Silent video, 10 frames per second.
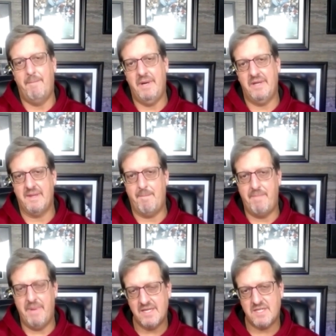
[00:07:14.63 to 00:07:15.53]
But the
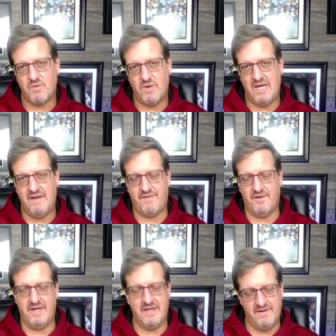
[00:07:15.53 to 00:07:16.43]
best way
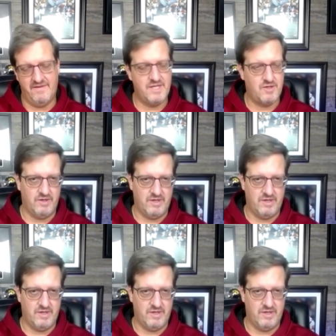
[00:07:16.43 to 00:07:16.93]
for an individual